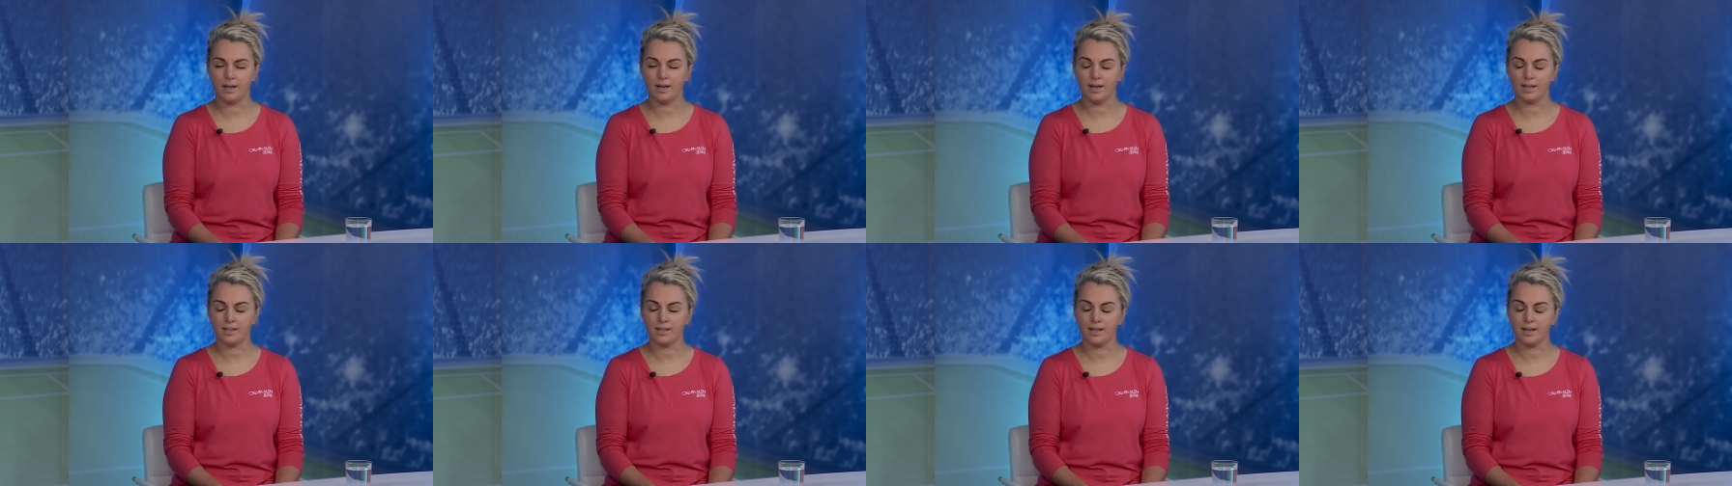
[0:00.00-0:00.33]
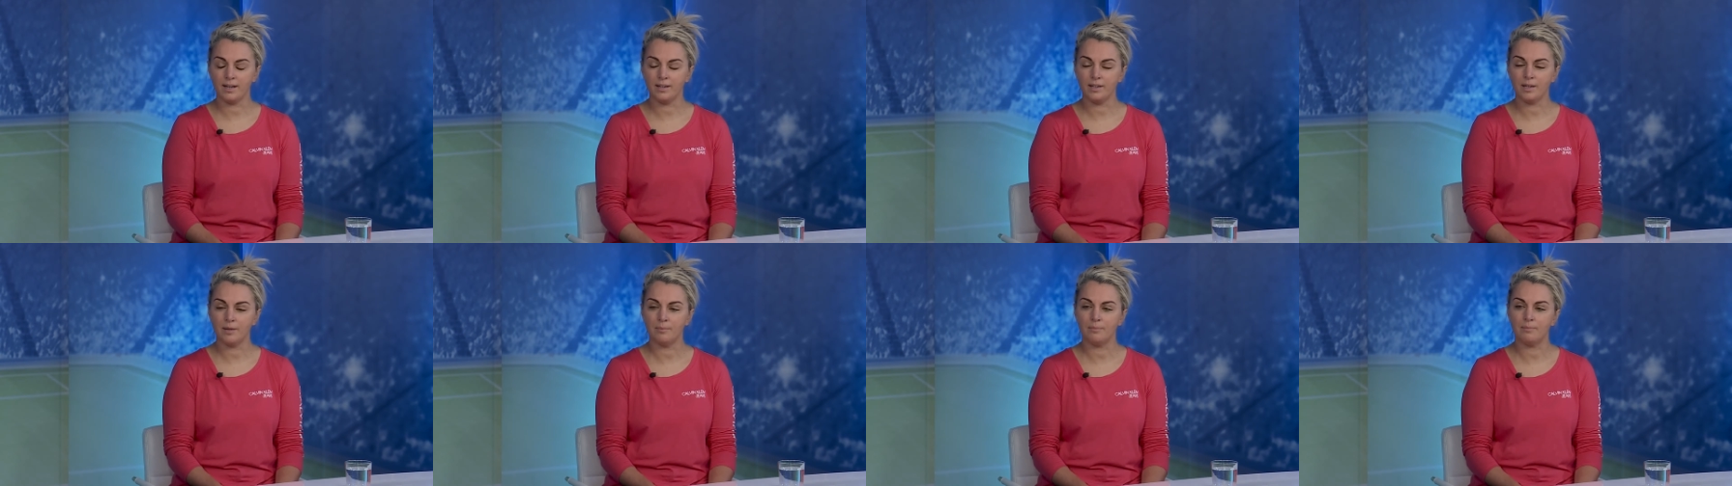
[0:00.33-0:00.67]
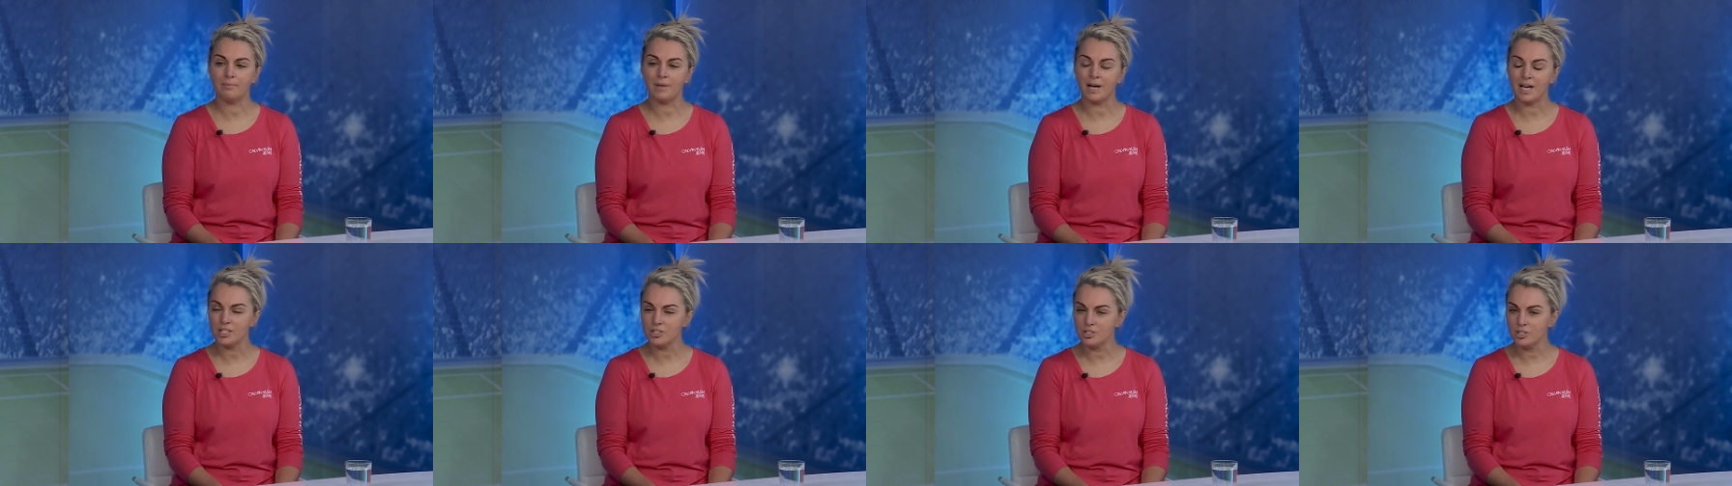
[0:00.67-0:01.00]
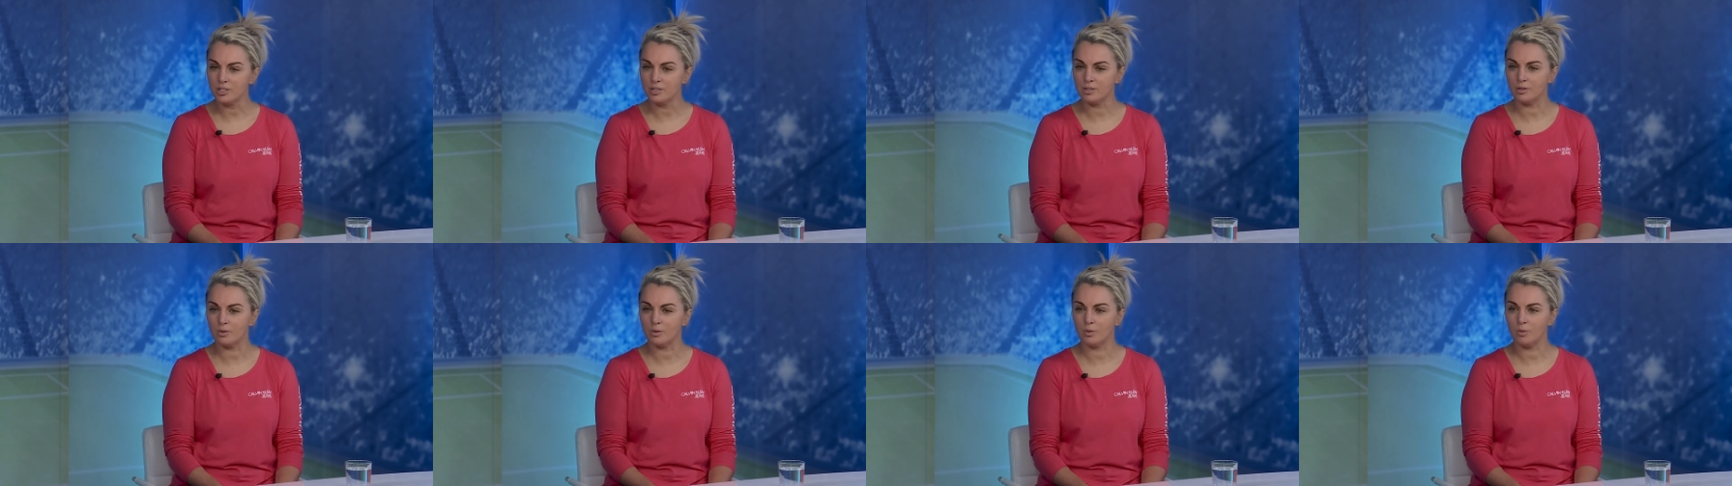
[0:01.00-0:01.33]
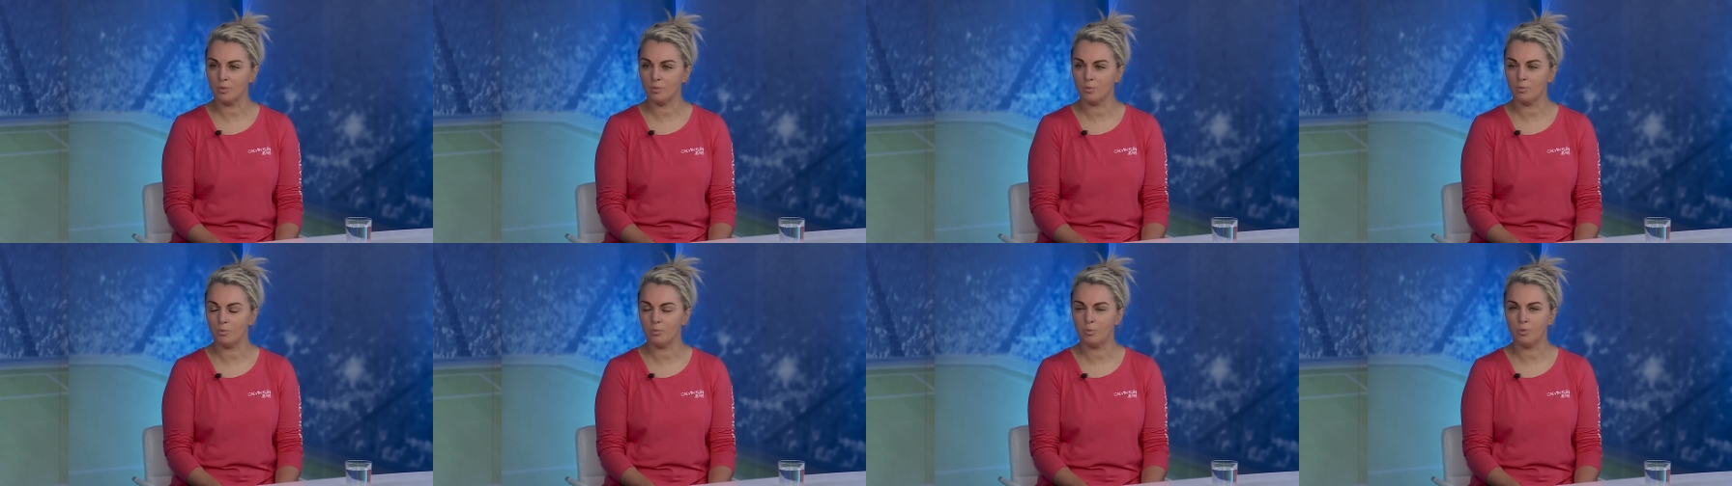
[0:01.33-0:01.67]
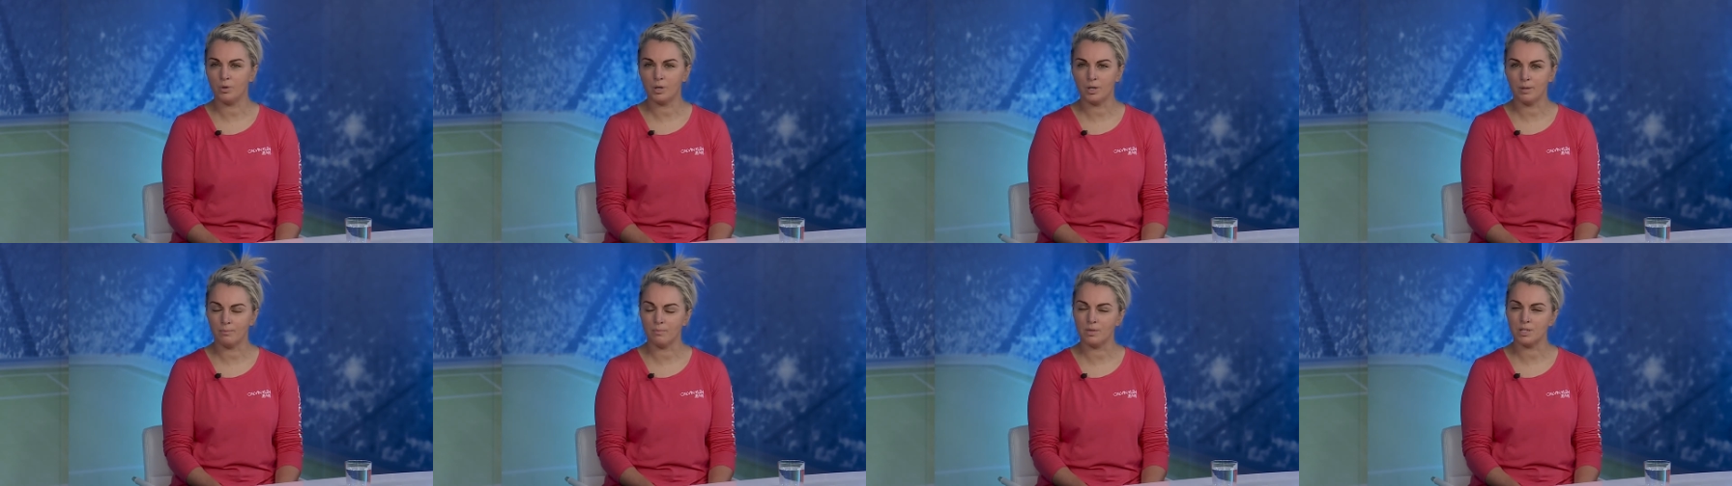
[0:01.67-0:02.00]
I can't imagine
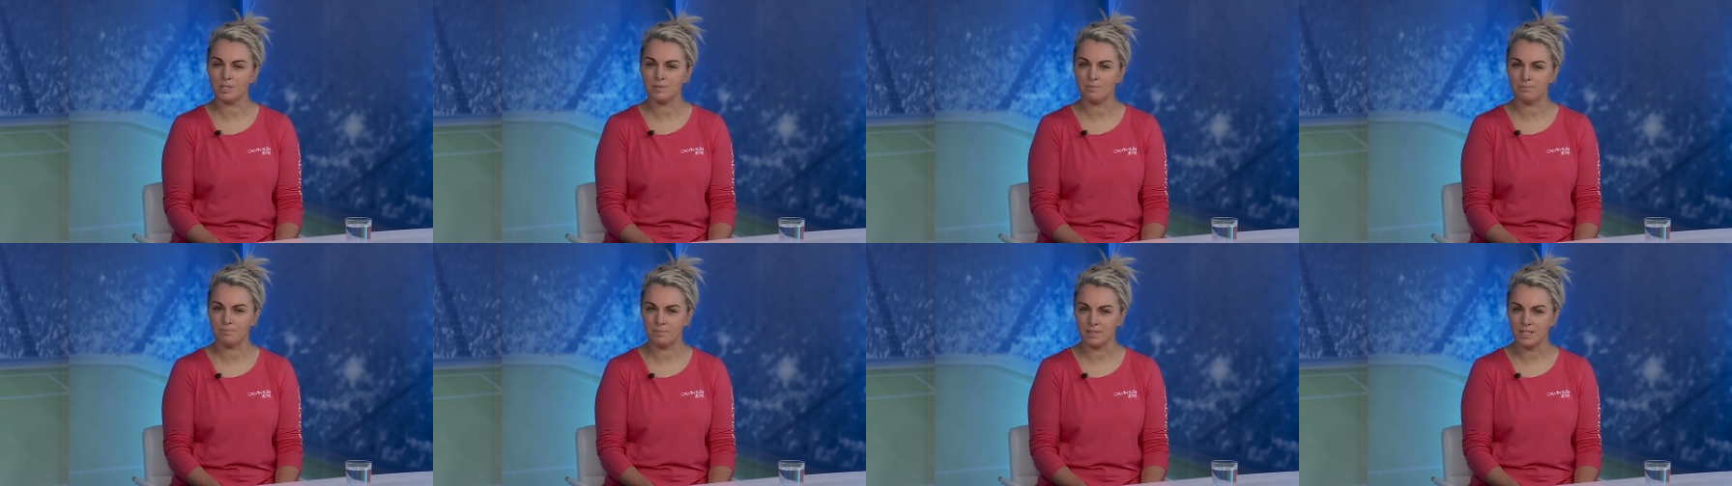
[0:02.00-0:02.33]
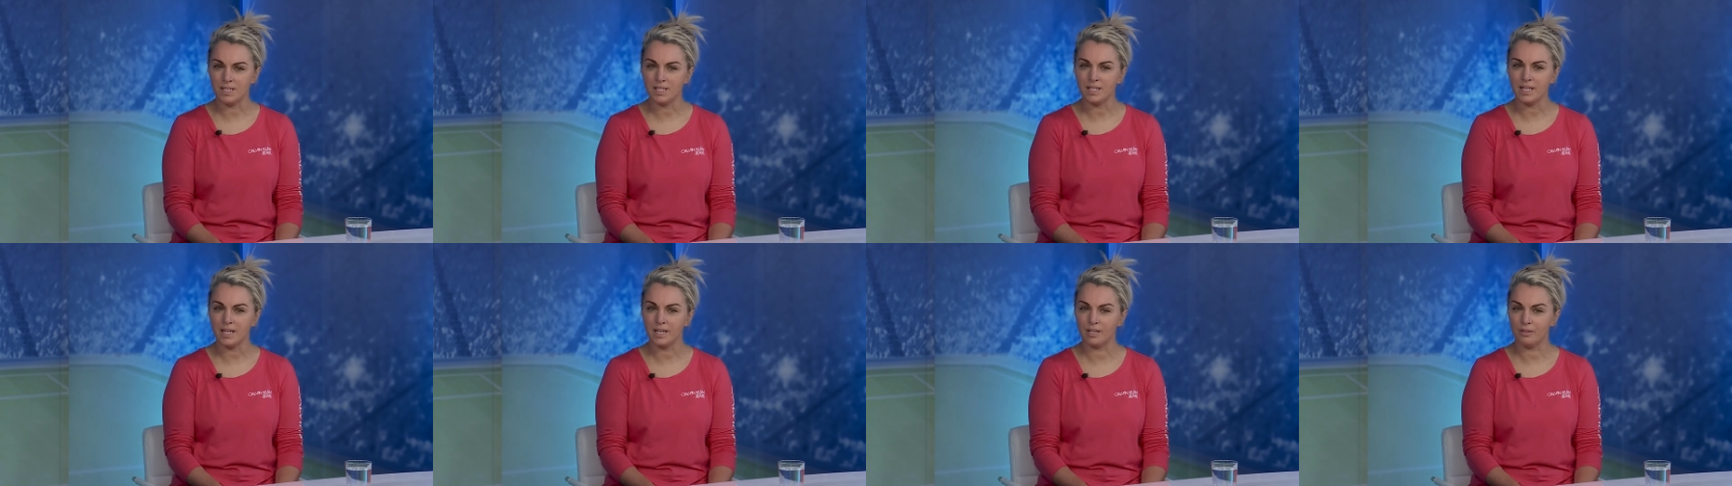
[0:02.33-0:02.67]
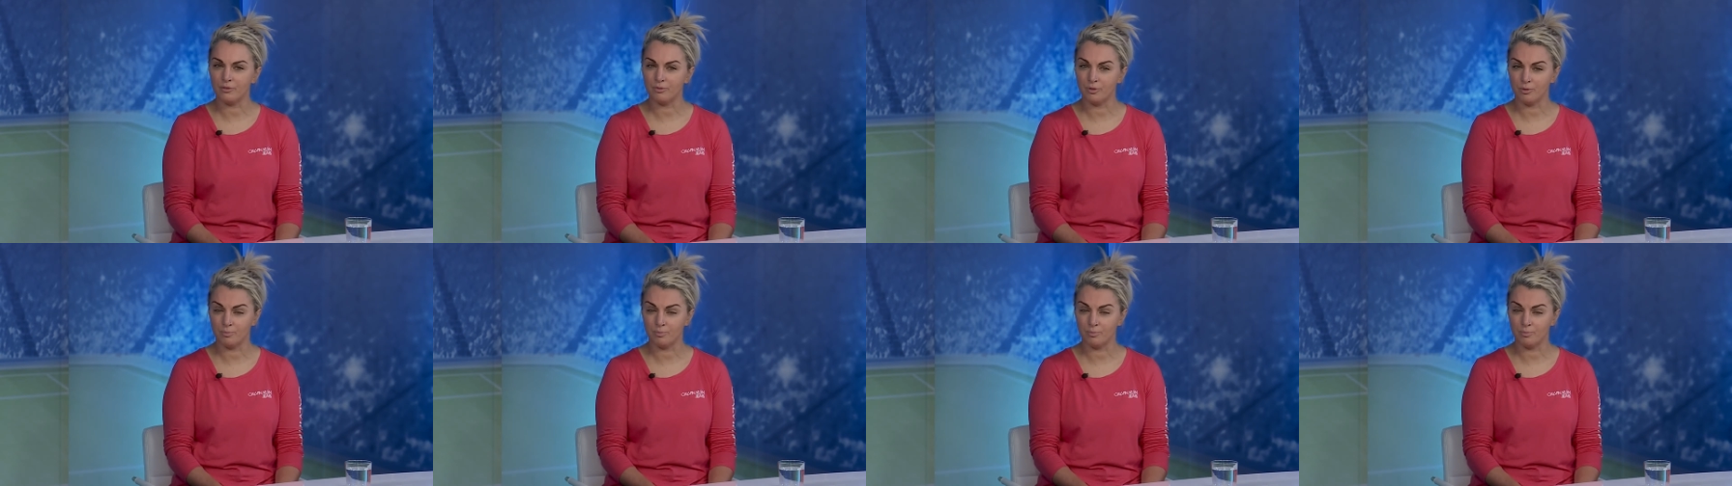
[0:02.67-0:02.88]
what it must be like for